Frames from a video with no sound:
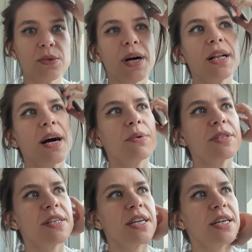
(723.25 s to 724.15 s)
while I
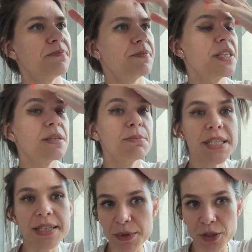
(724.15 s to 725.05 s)
was there. In the
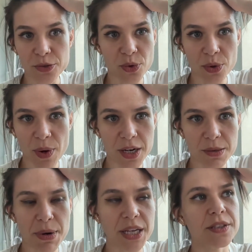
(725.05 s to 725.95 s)
meantime, they also acquired
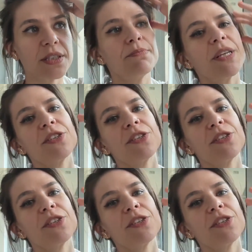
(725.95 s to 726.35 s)
Butter. And